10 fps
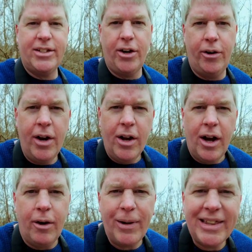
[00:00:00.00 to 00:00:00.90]
So
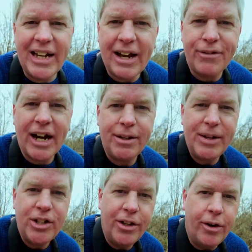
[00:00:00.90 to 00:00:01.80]
one thing I forgot to
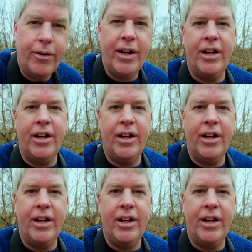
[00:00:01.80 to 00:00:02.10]
mention though,